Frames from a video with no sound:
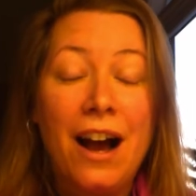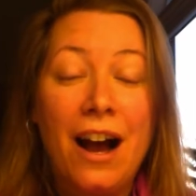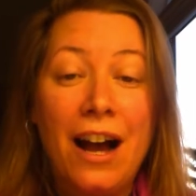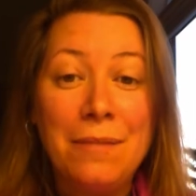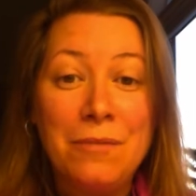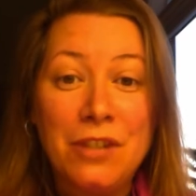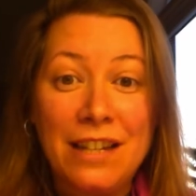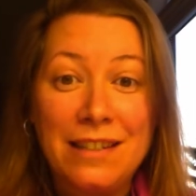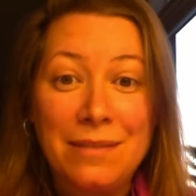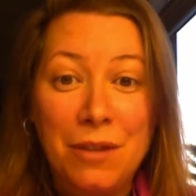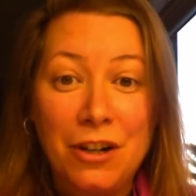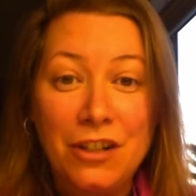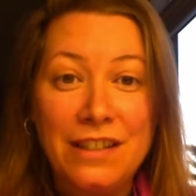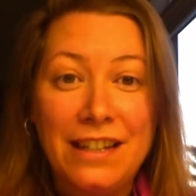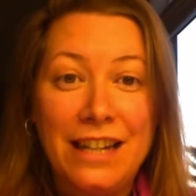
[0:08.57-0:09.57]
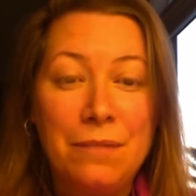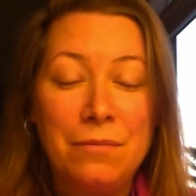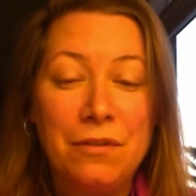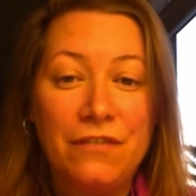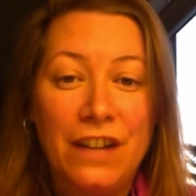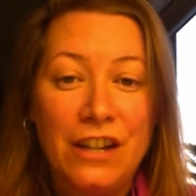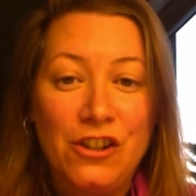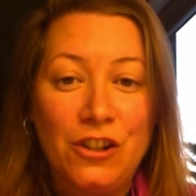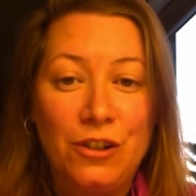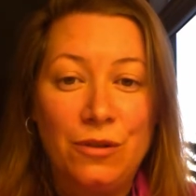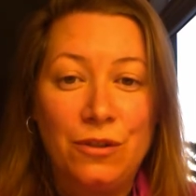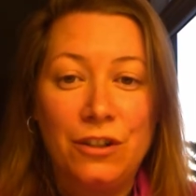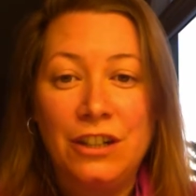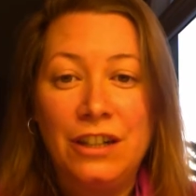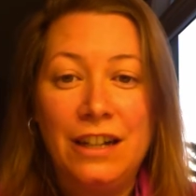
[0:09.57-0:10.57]
I'm Jess Marcy, a professional
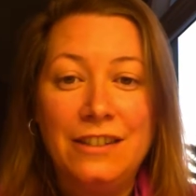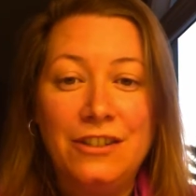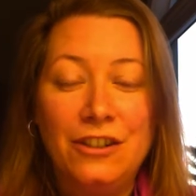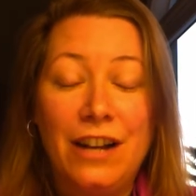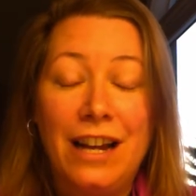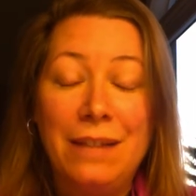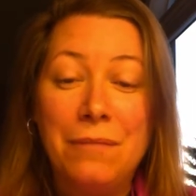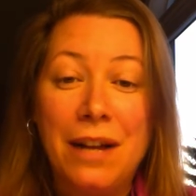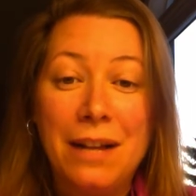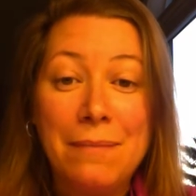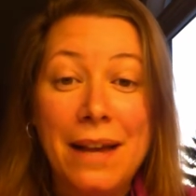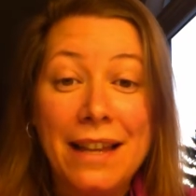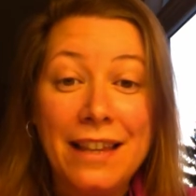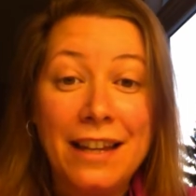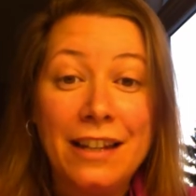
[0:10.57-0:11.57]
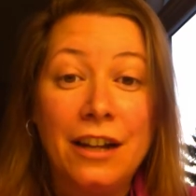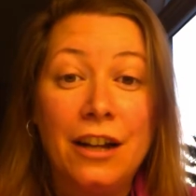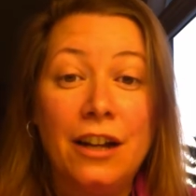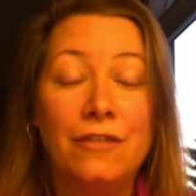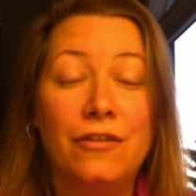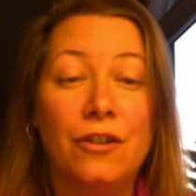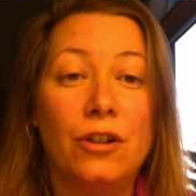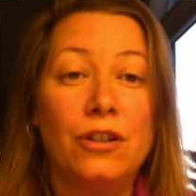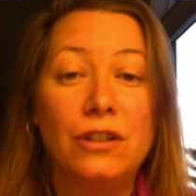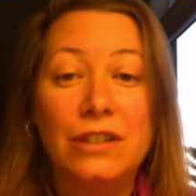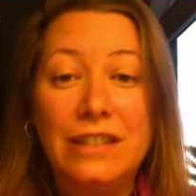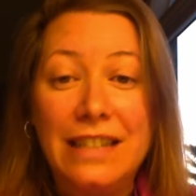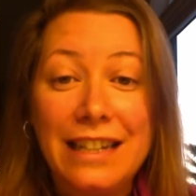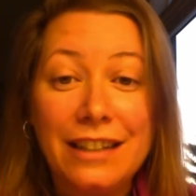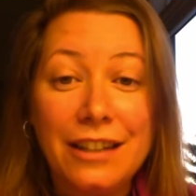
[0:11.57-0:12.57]
organizer, and my method of
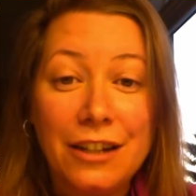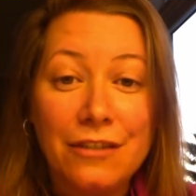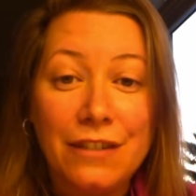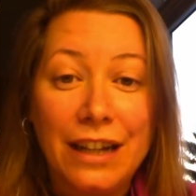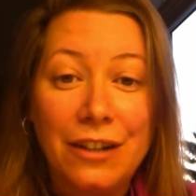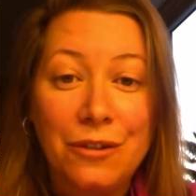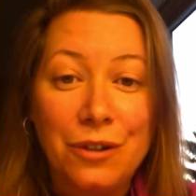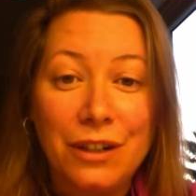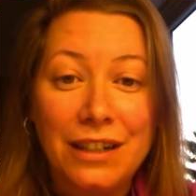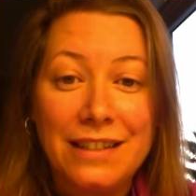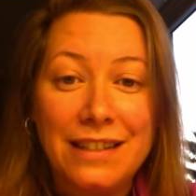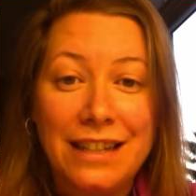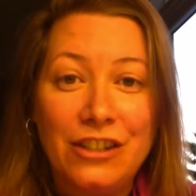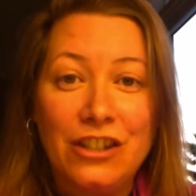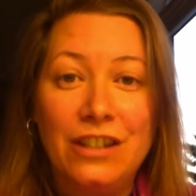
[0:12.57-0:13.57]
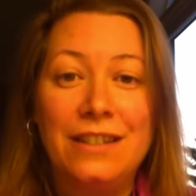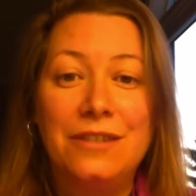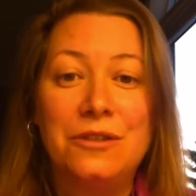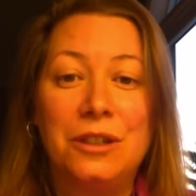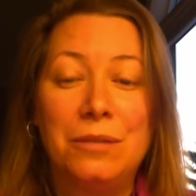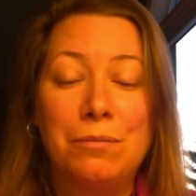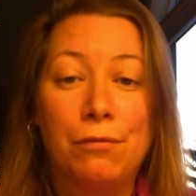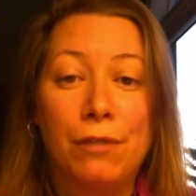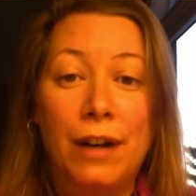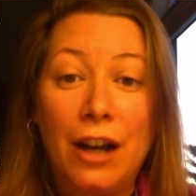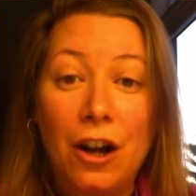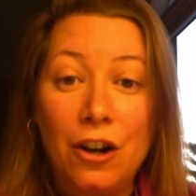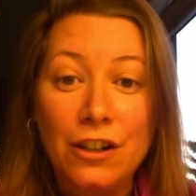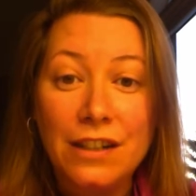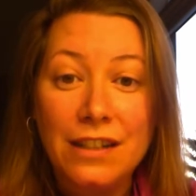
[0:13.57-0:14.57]
decluttering and organization is called
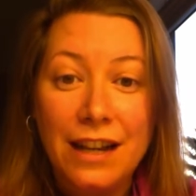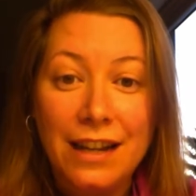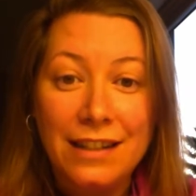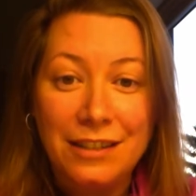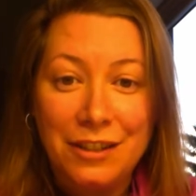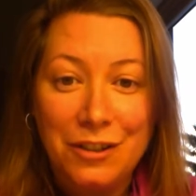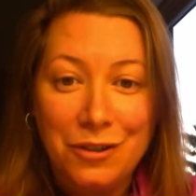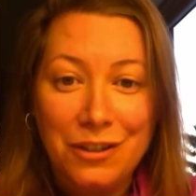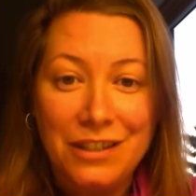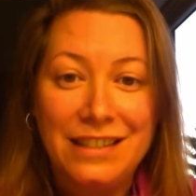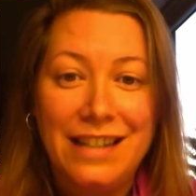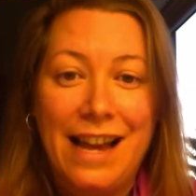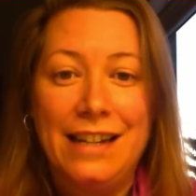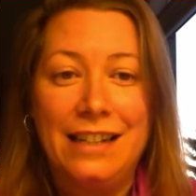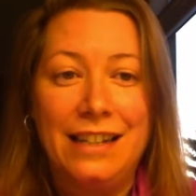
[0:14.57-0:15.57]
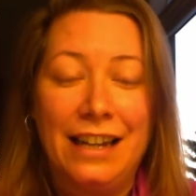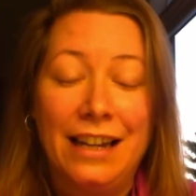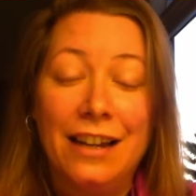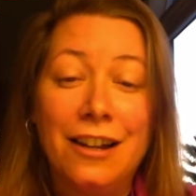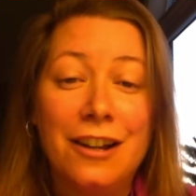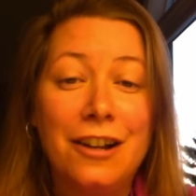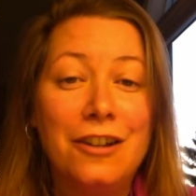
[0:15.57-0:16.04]
Prioritize Your Sanity.